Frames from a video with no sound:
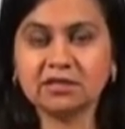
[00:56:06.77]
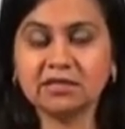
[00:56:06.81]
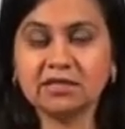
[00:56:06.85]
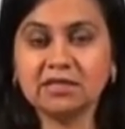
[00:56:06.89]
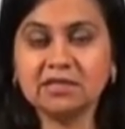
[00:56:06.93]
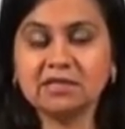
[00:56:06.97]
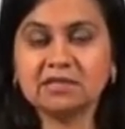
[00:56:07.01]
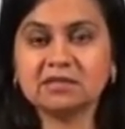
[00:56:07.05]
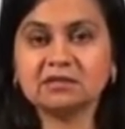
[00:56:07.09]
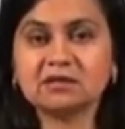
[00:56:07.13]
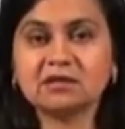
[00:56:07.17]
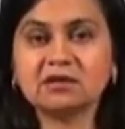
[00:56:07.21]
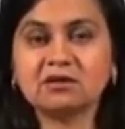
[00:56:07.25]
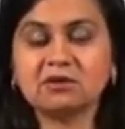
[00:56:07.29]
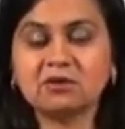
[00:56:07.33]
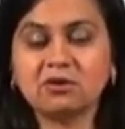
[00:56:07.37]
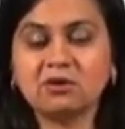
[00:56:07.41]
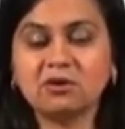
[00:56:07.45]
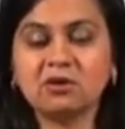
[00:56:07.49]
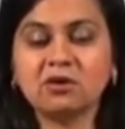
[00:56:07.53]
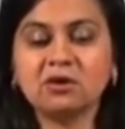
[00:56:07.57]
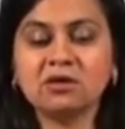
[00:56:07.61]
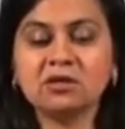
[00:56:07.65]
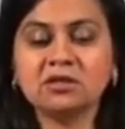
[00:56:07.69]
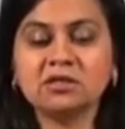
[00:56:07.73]
These are
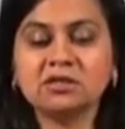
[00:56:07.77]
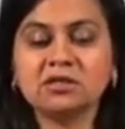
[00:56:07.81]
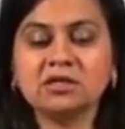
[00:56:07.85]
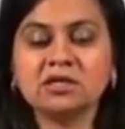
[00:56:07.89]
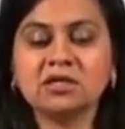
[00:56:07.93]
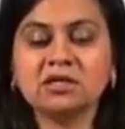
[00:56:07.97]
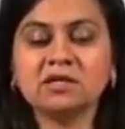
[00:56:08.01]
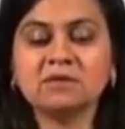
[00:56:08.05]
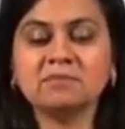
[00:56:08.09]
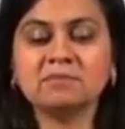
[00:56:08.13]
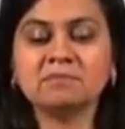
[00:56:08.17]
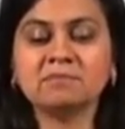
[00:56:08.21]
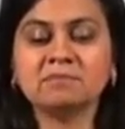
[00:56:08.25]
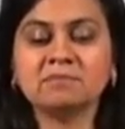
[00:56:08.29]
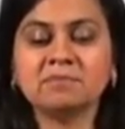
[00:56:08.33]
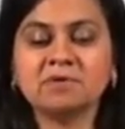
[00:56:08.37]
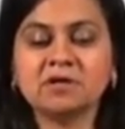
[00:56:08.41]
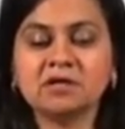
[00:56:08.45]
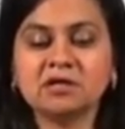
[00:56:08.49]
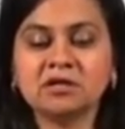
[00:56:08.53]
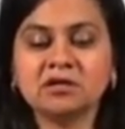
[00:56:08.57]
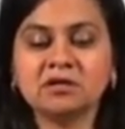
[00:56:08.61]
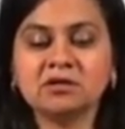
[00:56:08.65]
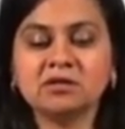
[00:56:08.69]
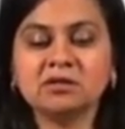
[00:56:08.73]
all the
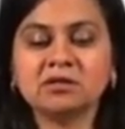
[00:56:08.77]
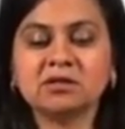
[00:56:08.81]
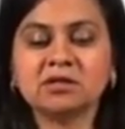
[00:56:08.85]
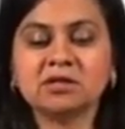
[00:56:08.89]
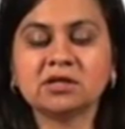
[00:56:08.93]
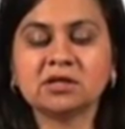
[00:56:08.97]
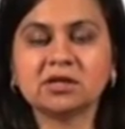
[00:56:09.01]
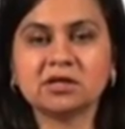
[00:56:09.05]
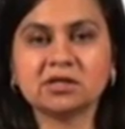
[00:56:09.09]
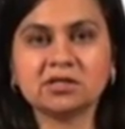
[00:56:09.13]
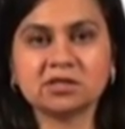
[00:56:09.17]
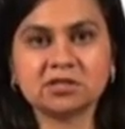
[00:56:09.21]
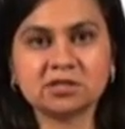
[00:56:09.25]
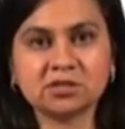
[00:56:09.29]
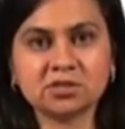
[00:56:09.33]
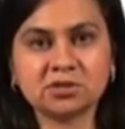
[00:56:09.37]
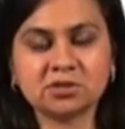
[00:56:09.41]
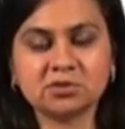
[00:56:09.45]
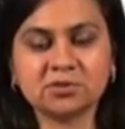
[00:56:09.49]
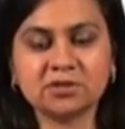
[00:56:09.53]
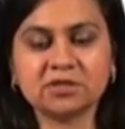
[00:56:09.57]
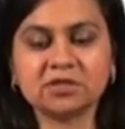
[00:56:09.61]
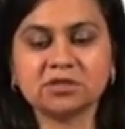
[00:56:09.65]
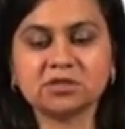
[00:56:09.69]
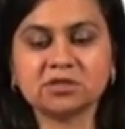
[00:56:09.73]
particular
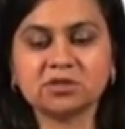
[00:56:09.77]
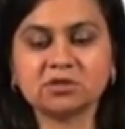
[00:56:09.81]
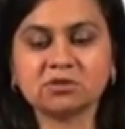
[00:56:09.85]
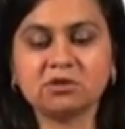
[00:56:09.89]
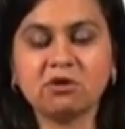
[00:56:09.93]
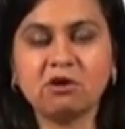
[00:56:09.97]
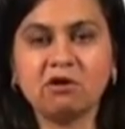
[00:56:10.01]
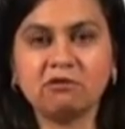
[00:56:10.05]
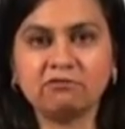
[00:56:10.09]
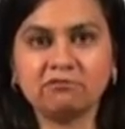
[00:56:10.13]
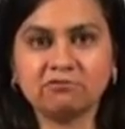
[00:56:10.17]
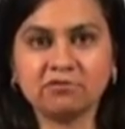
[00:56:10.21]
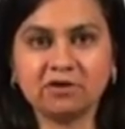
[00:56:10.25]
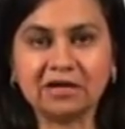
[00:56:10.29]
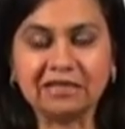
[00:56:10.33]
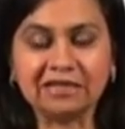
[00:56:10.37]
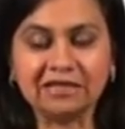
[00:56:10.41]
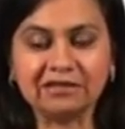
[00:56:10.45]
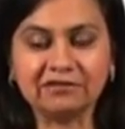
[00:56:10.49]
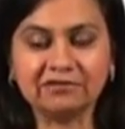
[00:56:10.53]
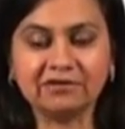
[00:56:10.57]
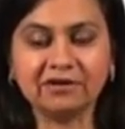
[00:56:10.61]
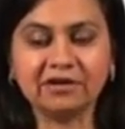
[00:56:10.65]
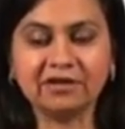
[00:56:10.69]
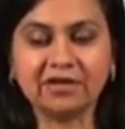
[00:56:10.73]
constituents of
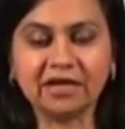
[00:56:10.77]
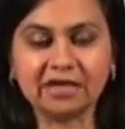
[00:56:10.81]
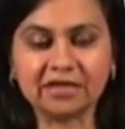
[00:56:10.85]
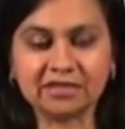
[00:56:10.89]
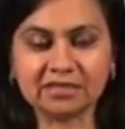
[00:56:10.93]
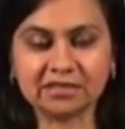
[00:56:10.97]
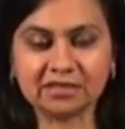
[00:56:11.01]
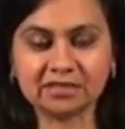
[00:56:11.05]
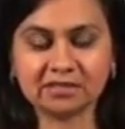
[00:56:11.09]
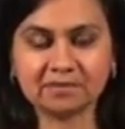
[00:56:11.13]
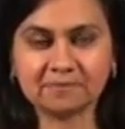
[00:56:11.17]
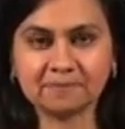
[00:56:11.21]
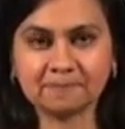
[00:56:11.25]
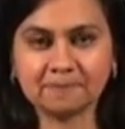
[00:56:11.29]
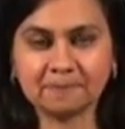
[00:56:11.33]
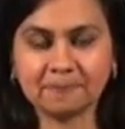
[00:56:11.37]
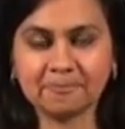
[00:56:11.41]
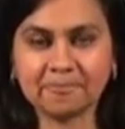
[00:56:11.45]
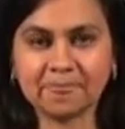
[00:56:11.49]
a literary text,